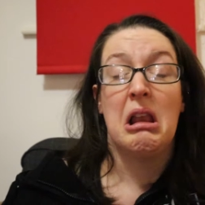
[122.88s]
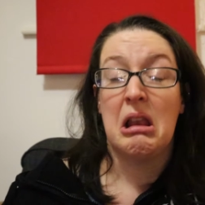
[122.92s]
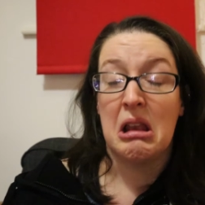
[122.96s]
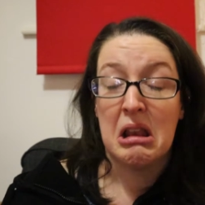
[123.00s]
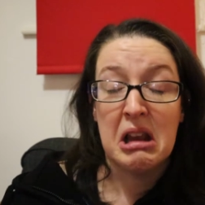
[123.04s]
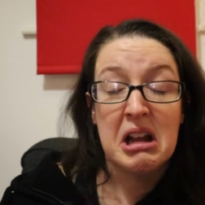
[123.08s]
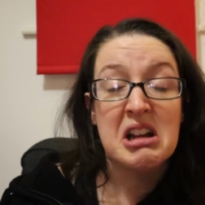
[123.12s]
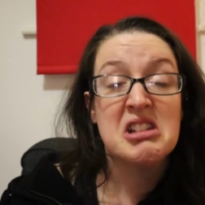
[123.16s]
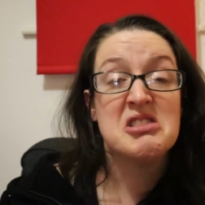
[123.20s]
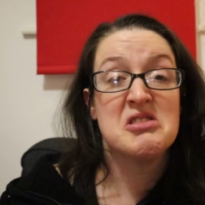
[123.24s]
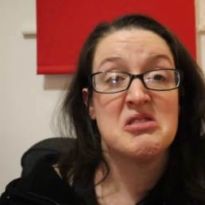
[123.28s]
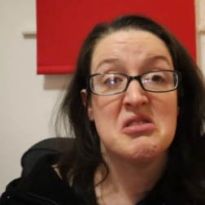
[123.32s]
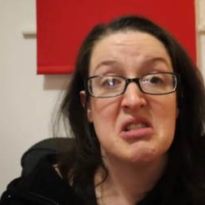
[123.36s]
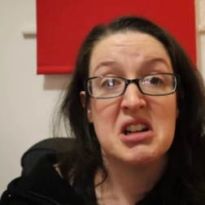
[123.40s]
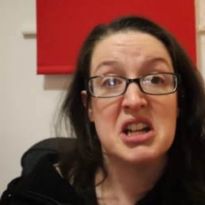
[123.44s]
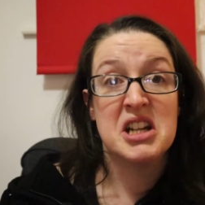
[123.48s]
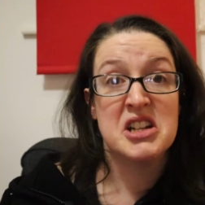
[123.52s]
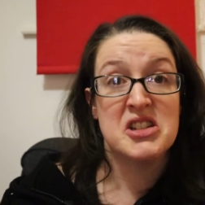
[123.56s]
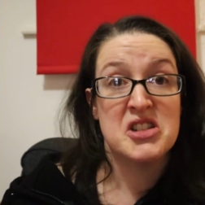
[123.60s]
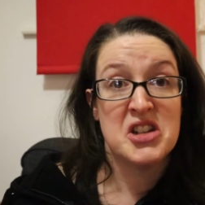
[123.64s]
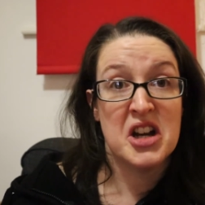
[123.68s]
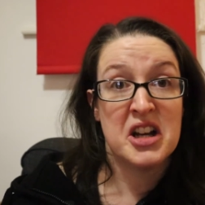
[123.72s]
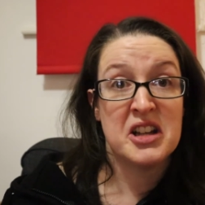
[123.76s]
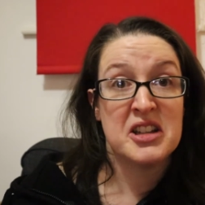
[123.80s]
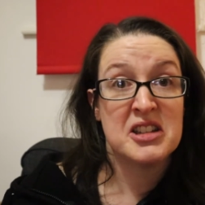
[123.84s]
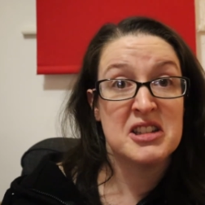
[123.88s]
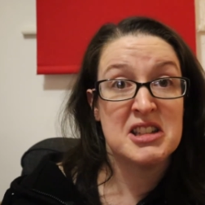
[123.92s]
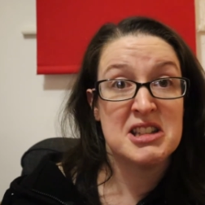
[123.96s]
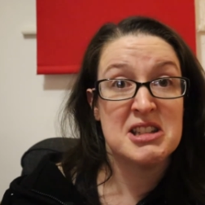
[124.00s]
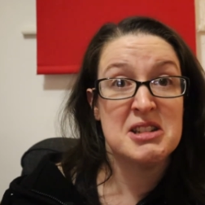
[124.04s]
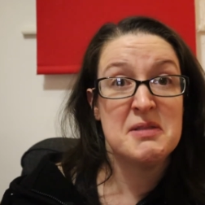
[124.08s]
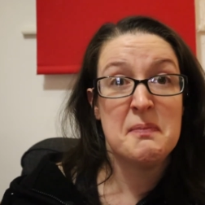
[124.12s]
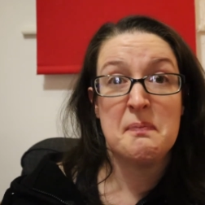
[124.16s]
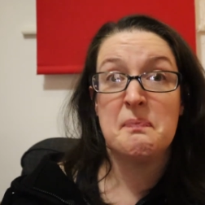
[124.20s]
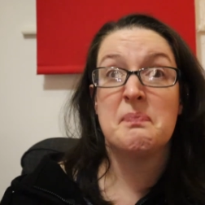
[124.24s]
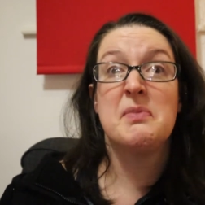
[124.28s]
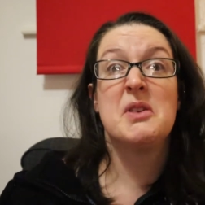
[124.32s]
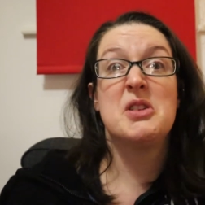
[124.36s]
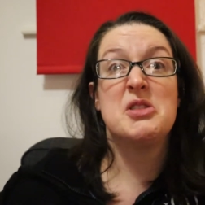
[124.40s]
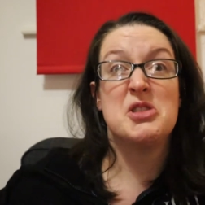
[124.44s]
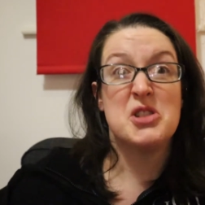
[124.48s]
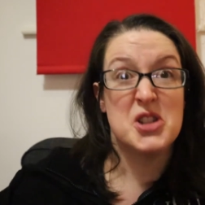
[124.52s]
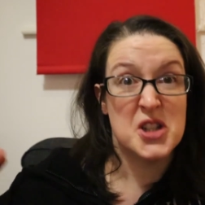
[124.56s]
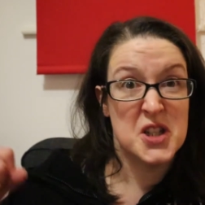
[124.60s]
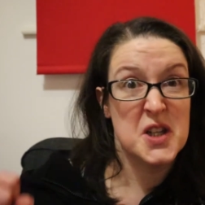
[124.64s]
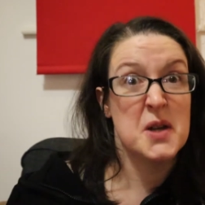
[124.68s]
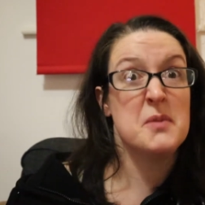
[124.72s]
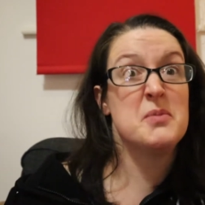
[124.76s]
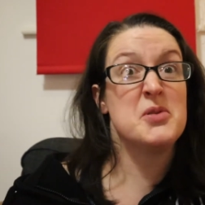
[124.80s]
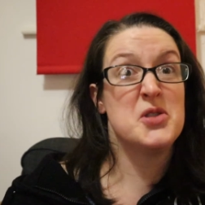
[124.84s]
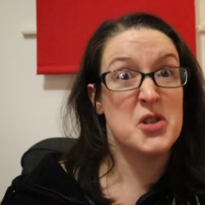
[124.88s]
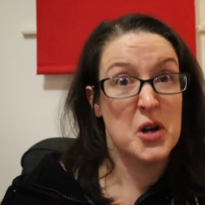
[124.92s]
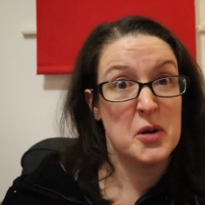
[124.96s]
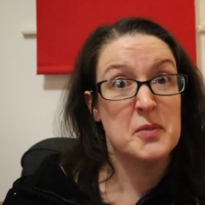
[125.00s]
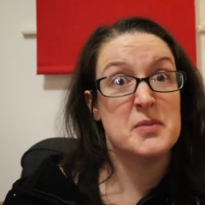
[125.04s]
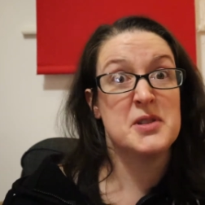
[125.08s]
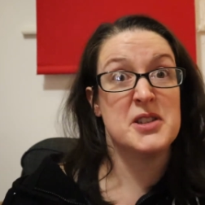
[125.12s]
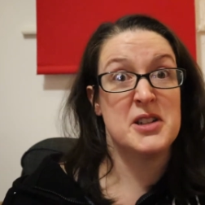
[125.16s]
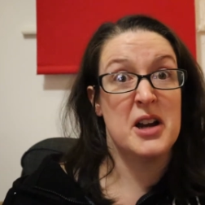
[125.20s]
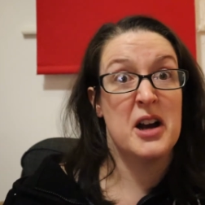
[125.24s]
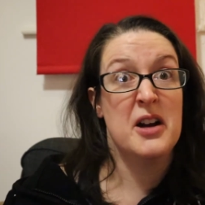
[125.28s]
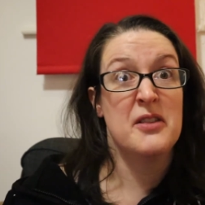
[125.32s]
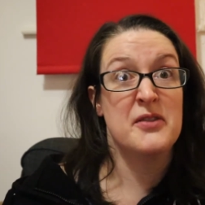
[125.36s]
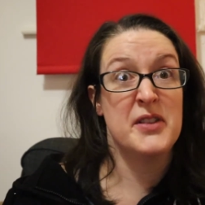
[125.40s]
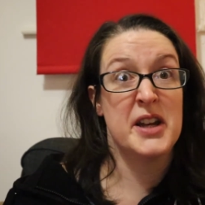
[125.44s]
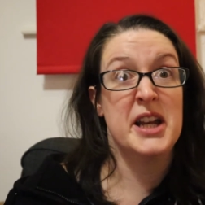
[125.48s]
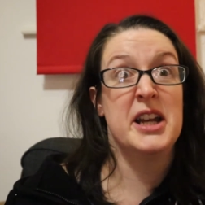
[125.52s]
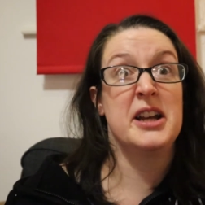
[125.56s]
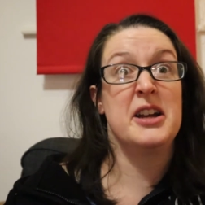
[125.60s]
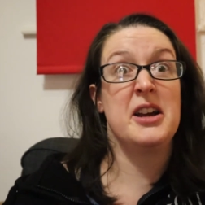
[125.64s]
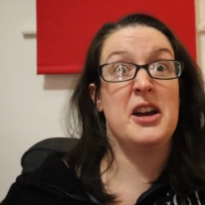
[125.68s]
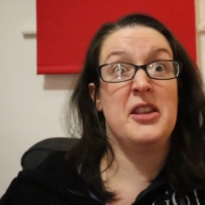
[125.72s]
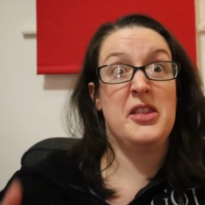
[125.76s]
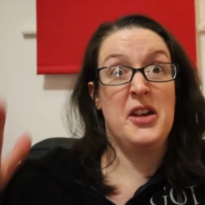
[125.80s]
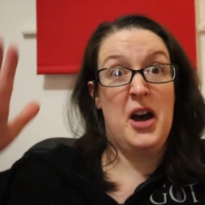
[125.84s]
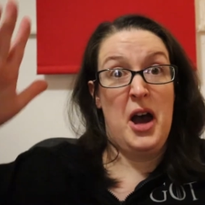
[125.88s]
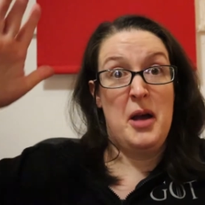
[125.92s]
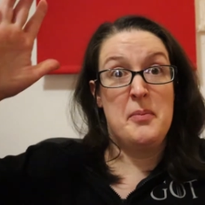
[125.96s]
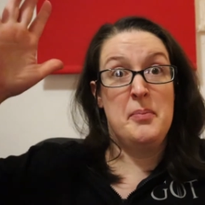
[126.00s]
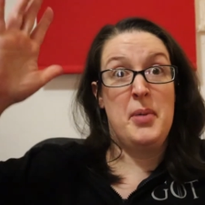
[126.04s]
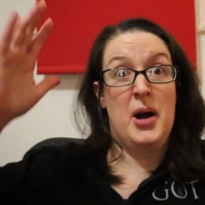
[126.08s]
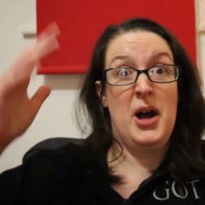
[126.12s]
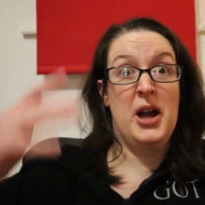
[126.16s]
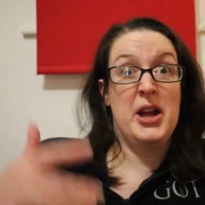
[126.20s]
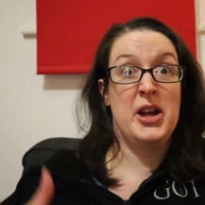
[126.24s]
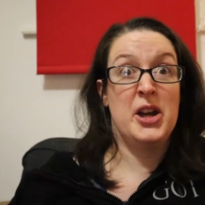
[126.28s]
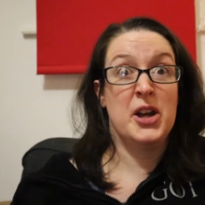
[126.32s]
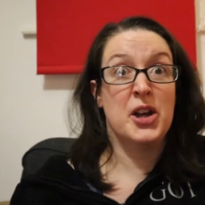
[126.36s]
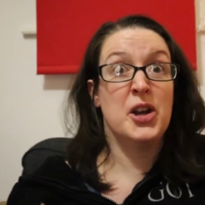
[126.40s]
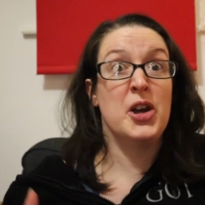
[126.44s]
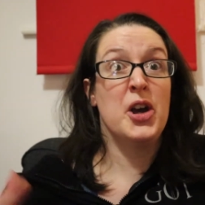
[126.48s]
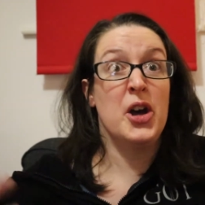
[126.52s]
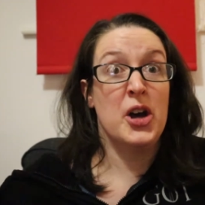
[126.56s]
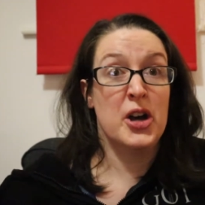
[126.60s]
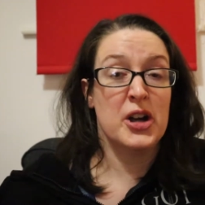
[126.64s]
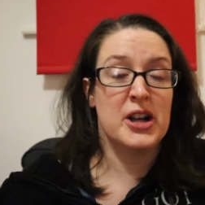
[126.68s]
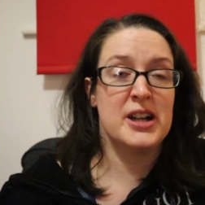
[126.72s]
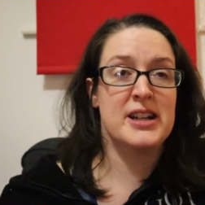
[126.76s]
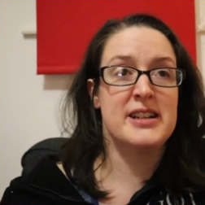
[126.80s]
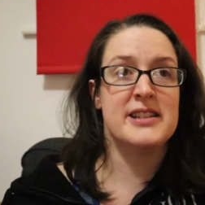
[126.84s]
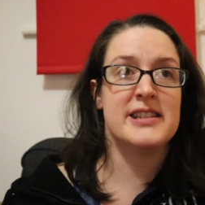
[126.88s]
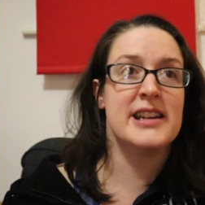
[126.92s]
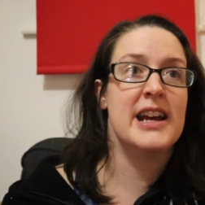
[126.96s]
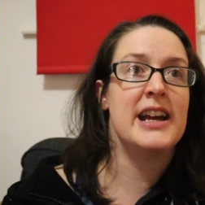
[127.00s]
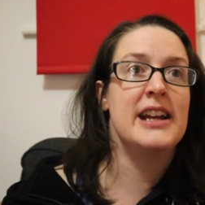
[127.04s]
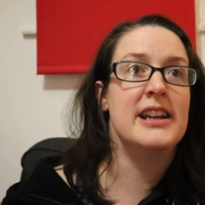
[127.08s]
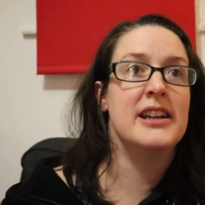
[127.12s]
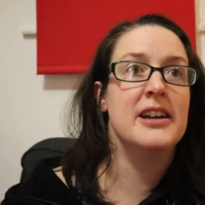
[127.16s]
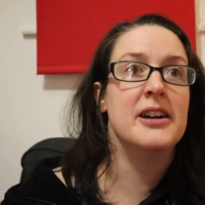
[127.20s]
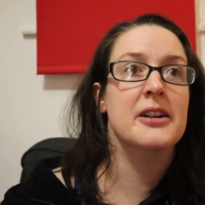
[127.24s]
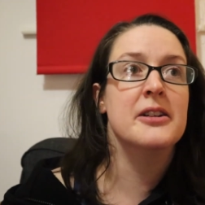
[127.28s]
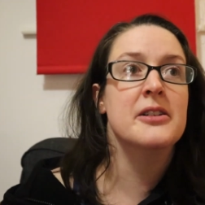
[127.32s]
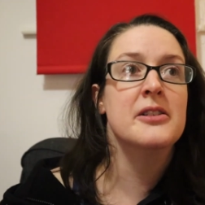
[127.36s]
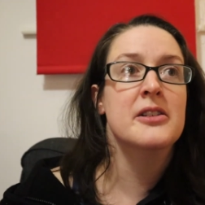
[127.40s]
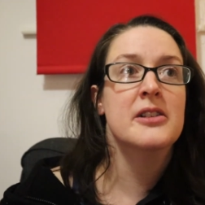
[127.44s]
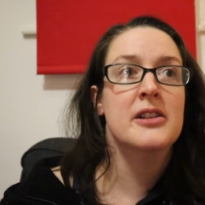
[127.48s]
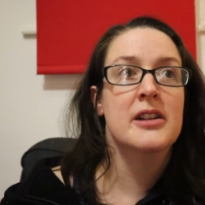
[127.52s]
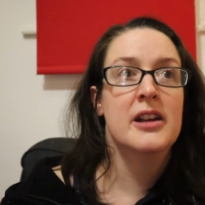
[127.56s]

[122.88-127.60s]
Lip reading: literally just chip shop style vinegar that I buy in a Gurt container,